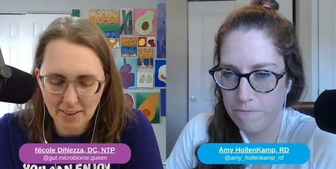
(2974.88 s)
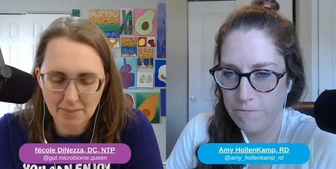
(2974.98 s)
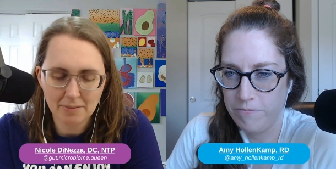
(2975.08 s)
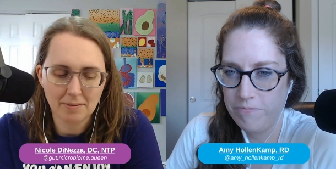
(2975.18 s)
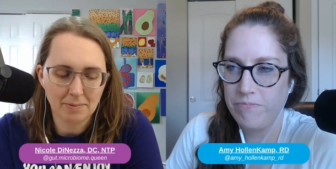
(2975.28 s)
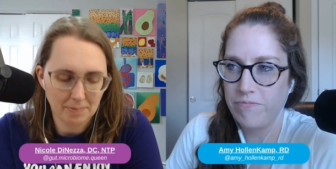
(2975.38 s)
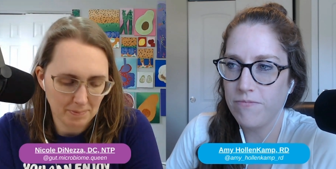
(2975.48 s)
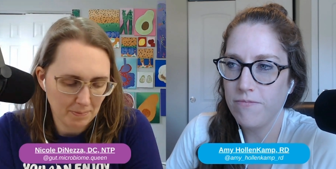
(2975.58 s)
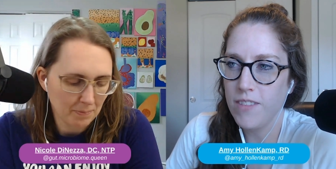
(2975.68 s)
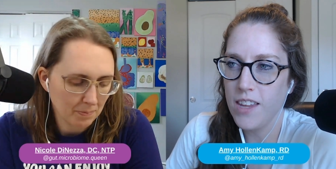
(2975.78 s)
Speaker 1: yeah.
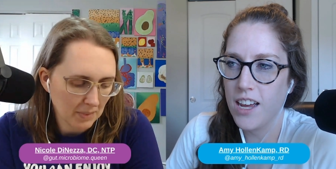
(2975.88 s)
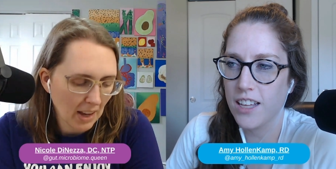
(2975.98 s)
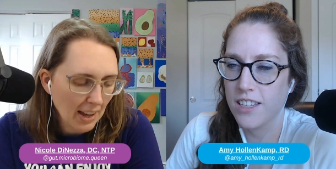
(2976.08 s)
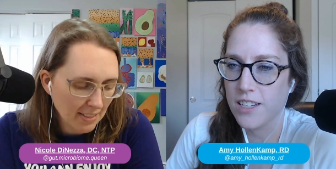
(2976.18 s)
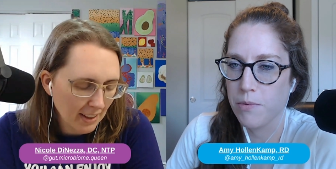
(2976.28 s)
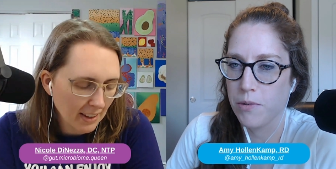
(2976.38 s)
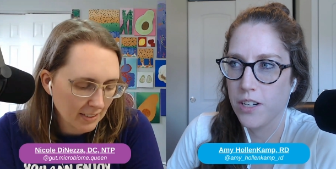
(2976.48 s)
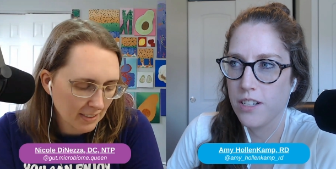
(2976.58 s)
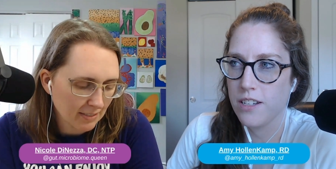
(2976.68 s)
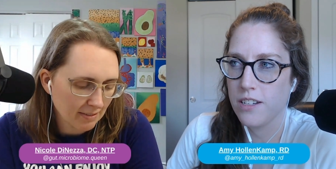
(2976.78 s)
At this point, I
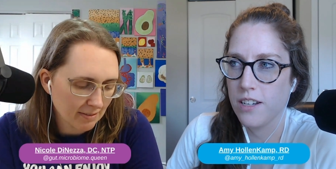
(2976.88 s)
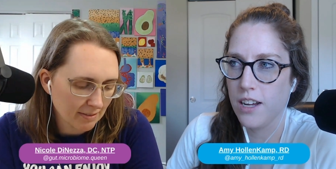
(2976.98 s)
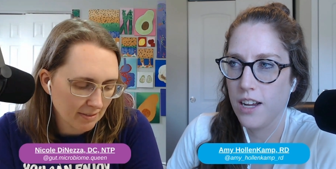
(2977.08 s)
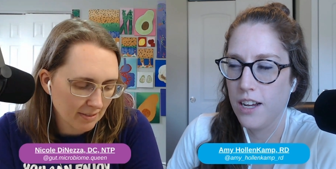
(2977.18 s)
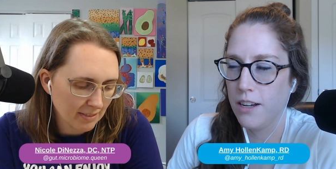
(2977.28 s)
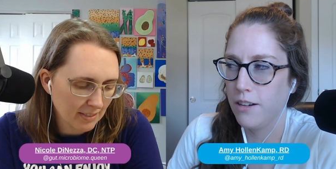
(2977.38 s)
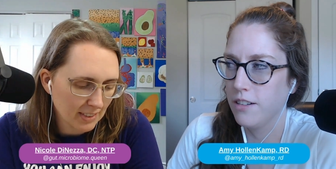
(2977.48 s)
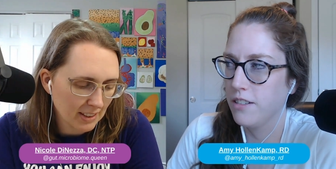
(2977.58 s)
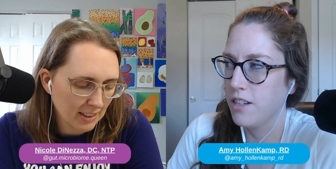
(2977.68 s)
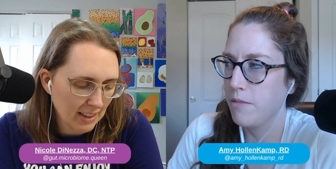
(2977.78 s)
think uh,
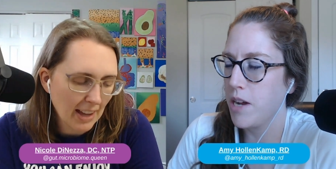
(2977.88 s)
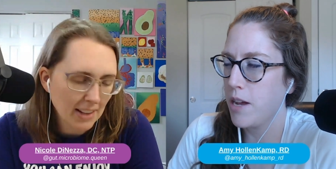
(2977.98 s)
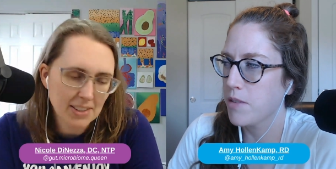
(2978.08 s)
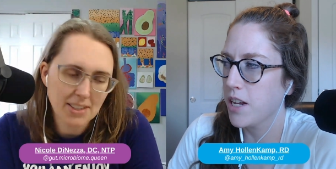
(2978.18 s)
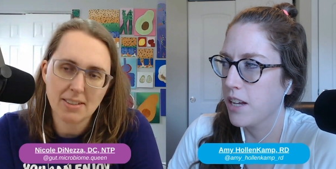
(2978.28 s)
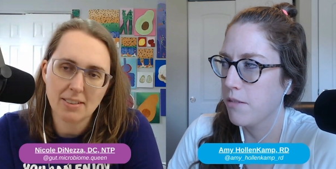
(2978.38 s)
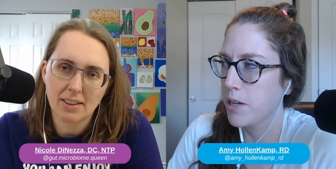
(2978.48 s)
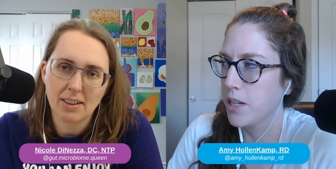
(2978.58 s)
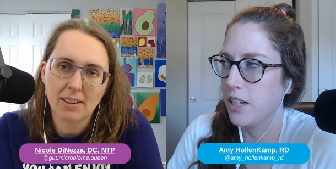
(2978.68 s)
sometimes I can be a little